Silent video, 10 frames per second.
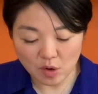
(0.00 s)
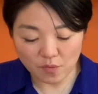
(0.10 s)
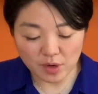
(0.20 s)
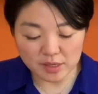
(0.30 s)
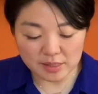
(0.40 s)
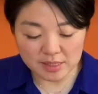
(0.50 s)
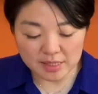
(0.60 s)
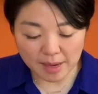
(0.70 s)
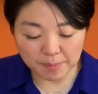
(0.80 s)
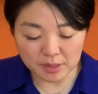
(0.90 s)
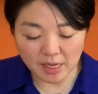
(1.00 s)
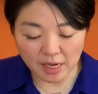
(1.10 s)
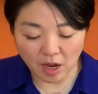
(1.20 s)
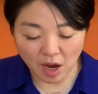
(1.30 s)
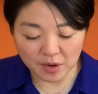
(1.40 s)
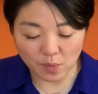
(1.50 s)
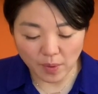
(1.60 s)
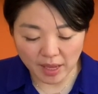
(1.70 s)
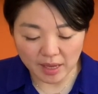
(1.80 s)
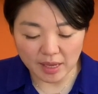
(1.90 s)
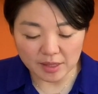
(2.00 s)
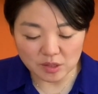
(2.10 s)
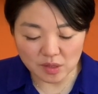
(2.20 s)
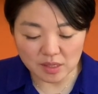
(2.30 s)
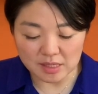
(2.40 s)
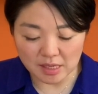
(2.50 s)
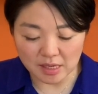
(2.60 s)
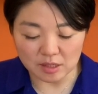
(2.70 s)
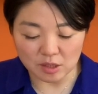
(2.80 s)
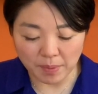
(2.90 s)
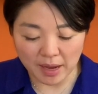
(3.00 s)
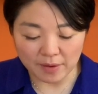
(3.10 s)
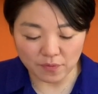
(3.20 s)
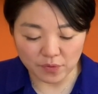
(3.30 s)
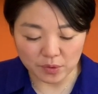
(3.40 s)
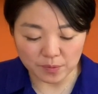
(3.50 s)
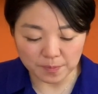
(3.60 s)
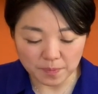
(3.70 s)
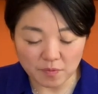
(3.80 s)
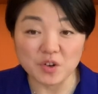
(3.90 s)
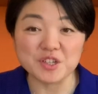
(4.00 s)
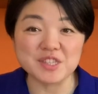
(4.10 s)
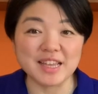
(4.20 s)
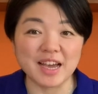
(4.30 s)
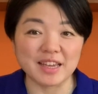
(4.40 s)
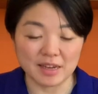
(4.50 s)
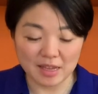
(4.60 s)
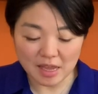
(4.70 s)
For his disciples had gone away into the city to buy food. Verse 9.